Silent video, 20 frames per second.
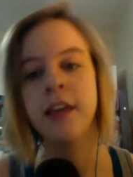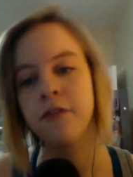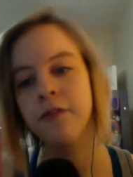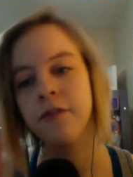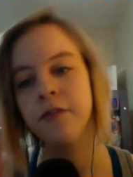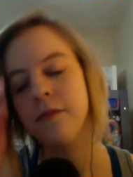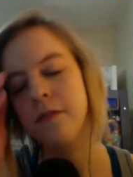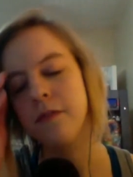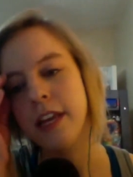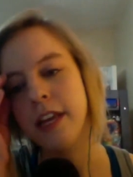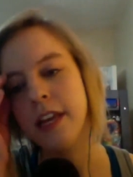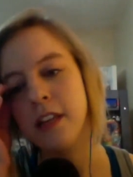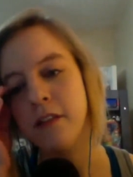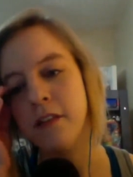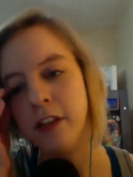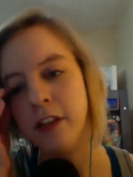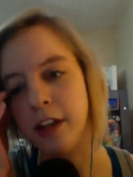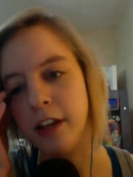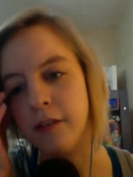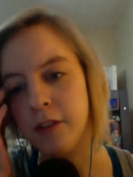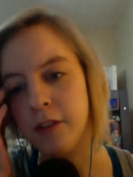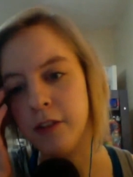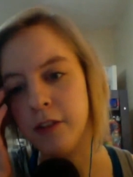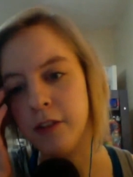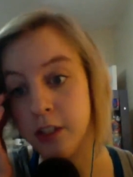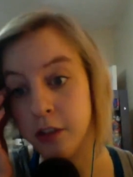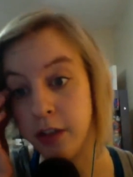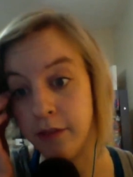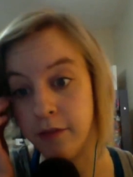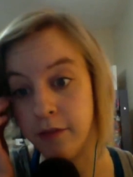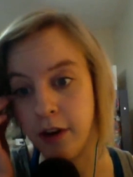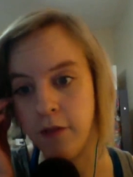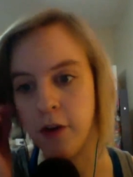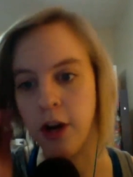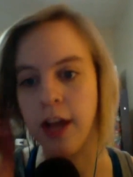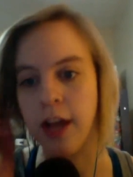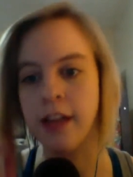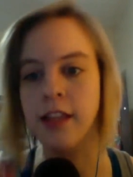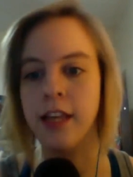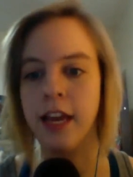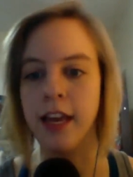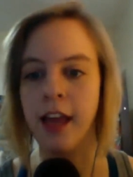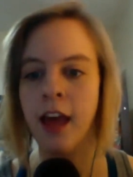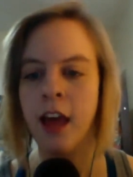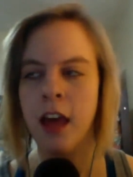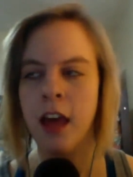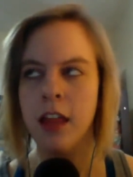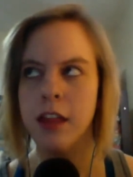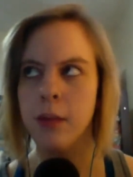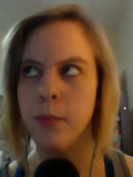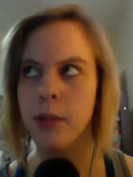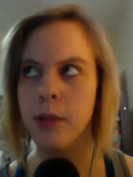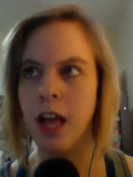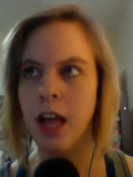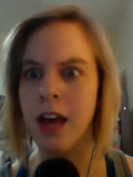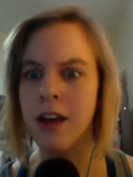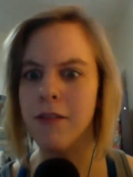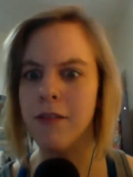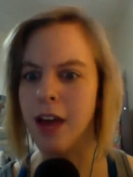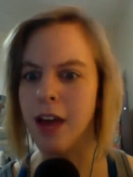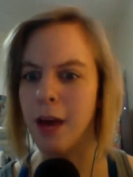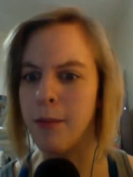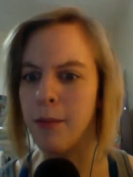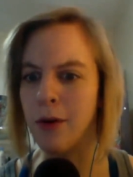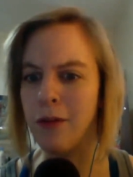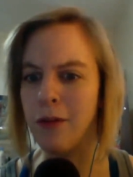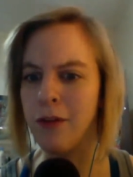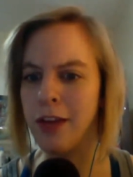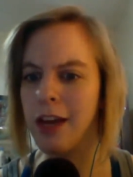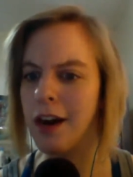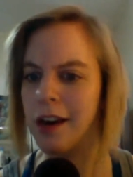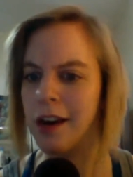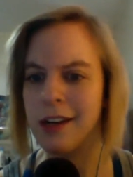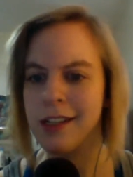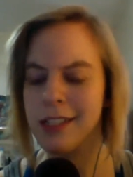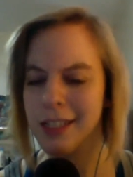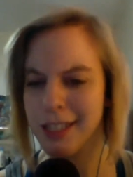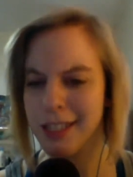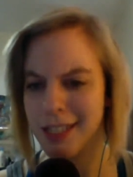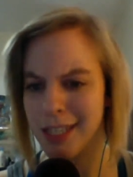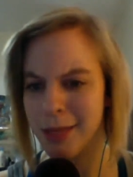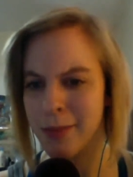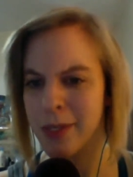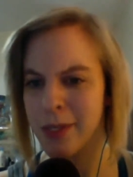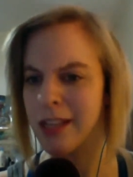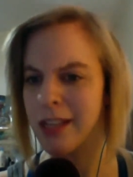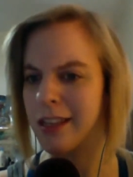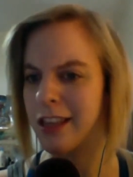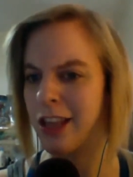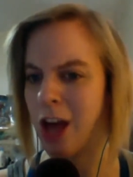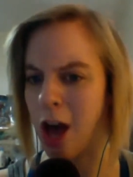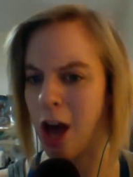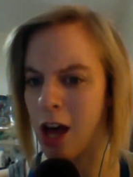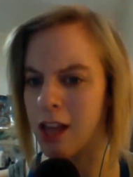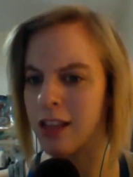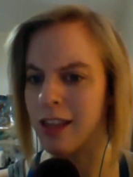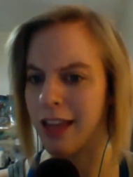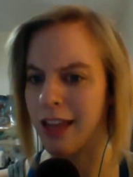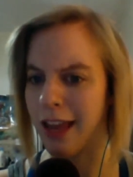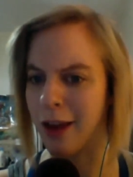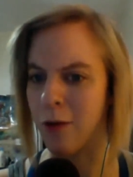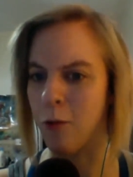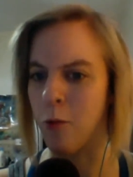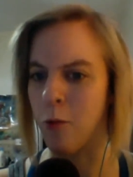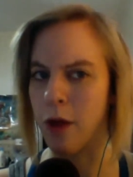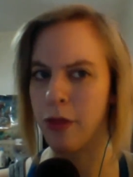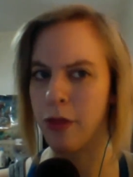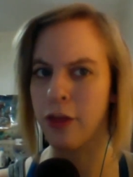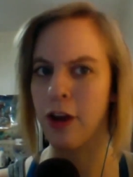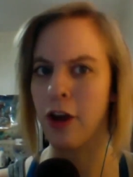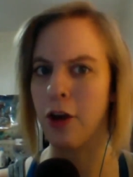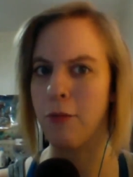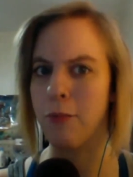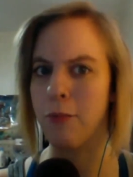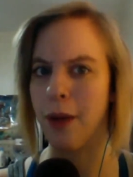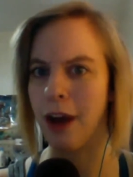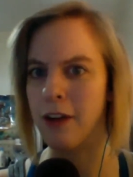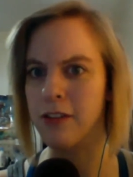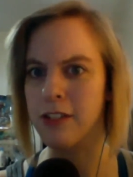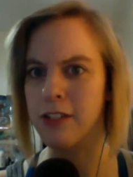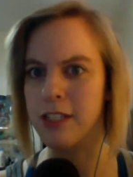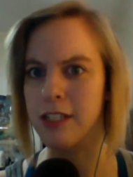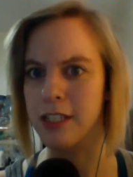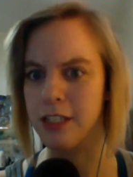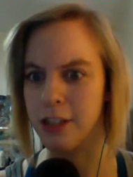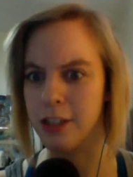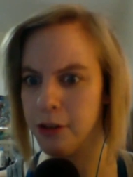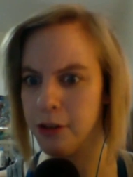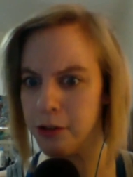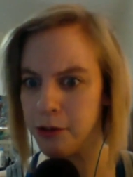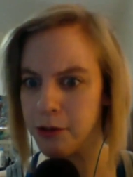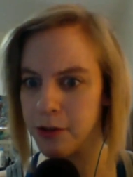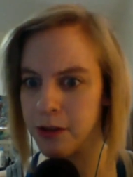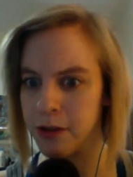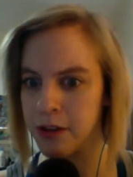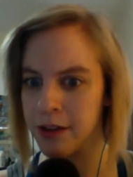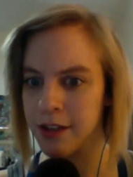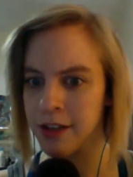Nathan Fillion voices Steve Trevor, and like the plot of that movie honestly seems a lot like what they're about to do.